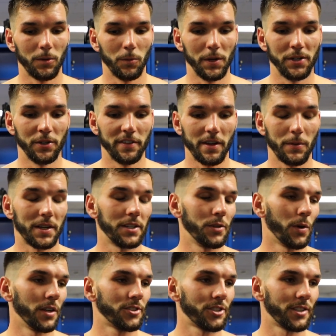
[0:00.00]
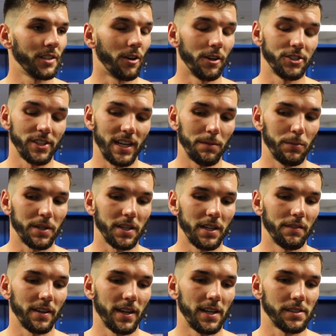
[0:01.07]
we knew that we could do our job. We could
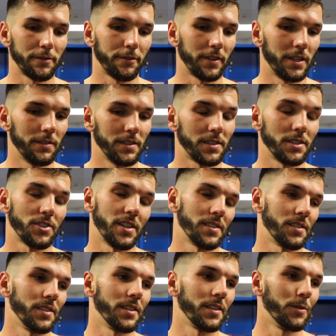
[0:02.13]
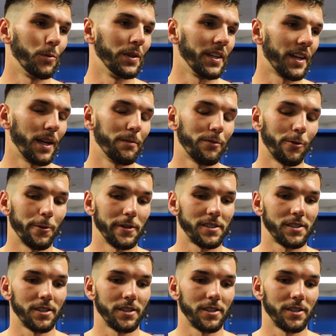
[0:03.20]
give the guys in front of us a chance to win the game for us.